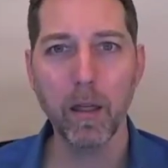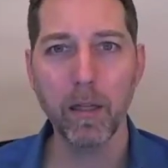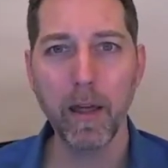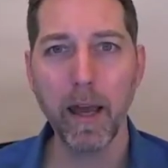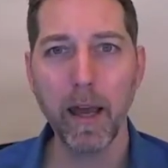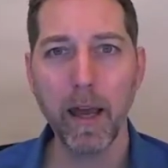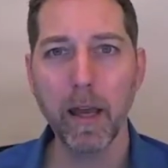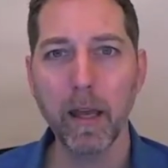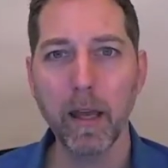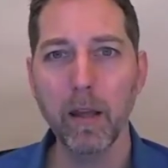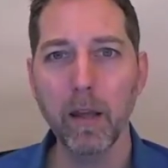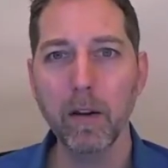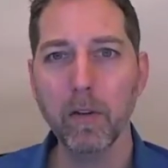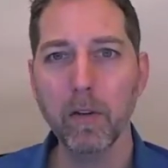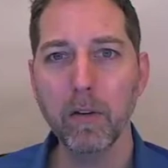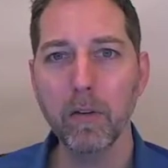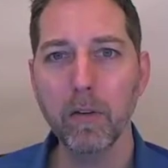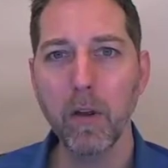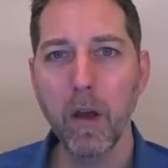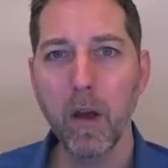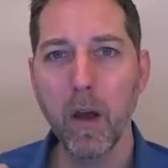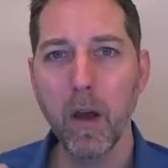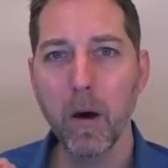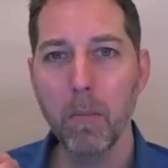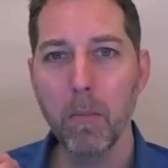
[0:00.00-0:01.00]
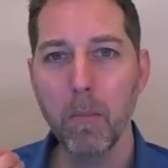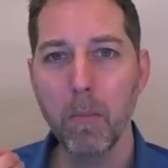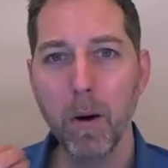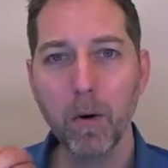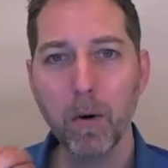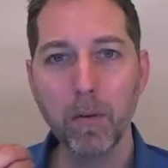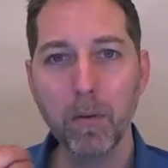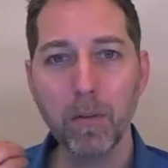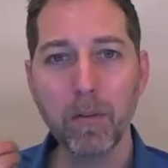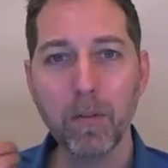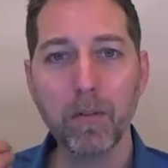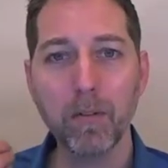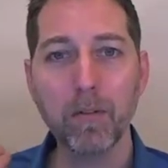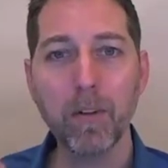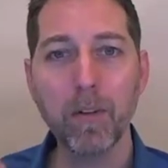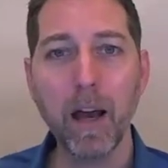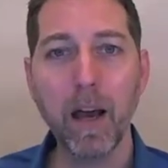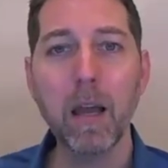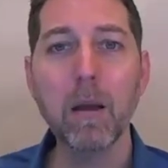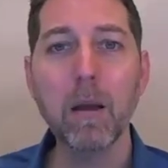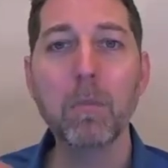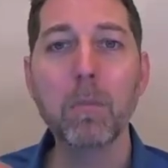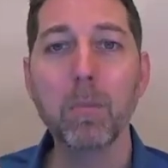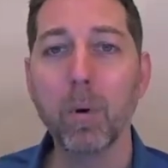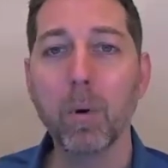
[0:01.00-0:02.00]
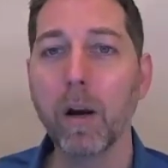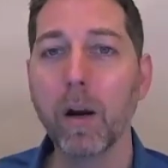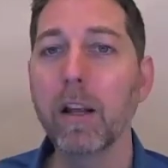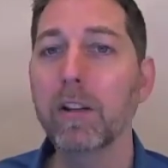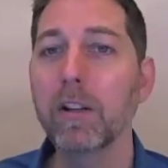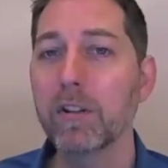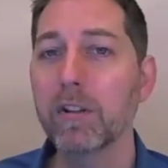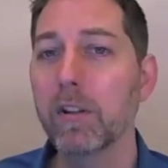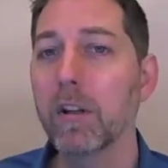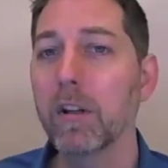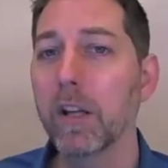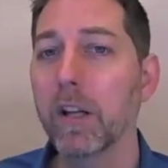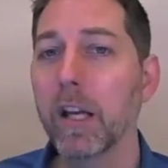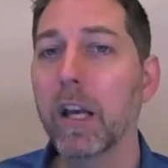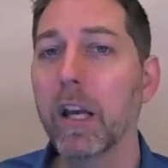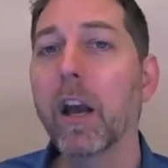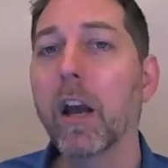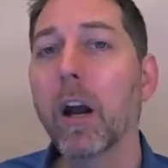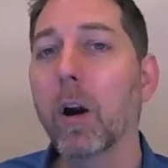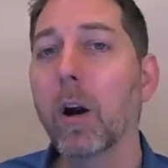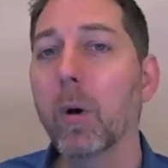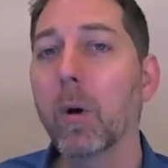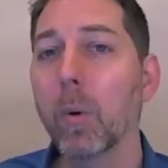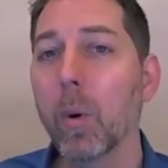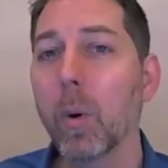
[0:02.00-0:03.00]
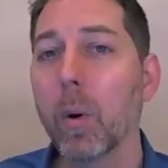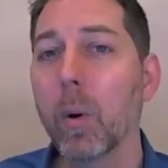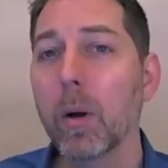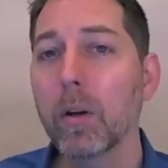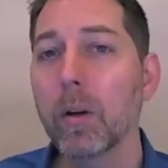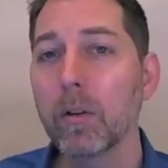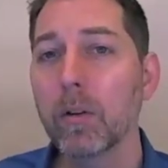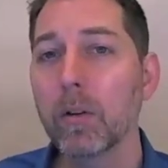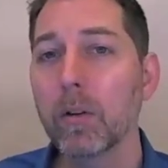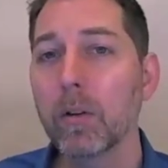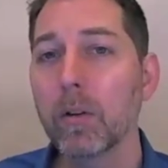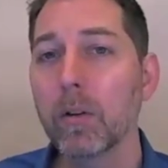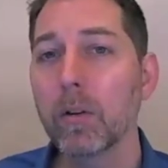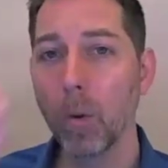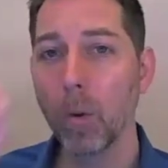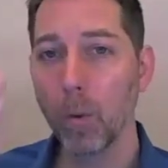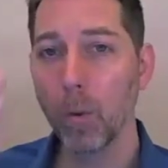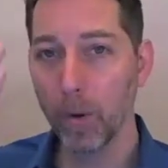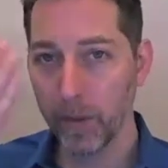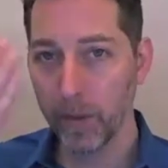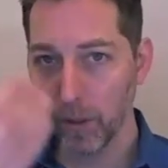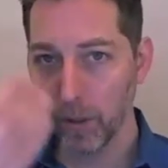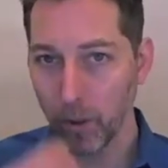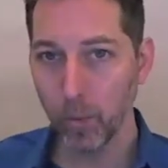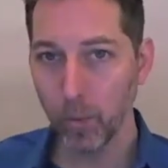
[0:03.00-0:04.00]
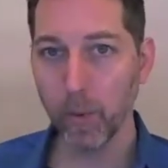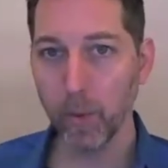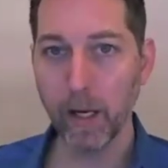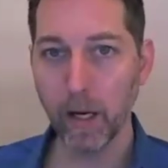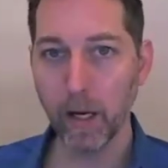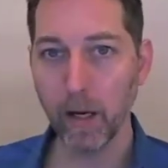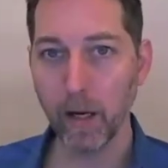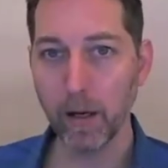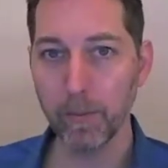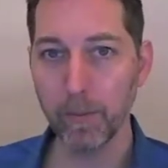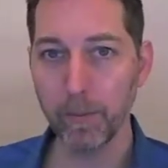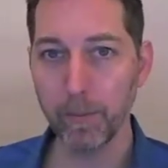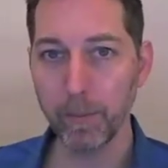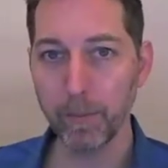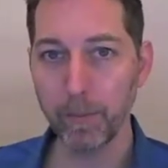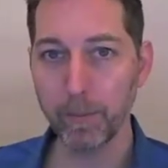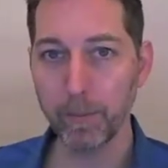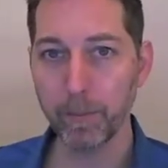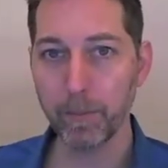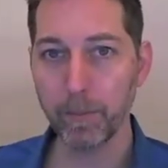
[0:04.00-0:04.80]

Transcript: that is most vibrationally congruent with who we are?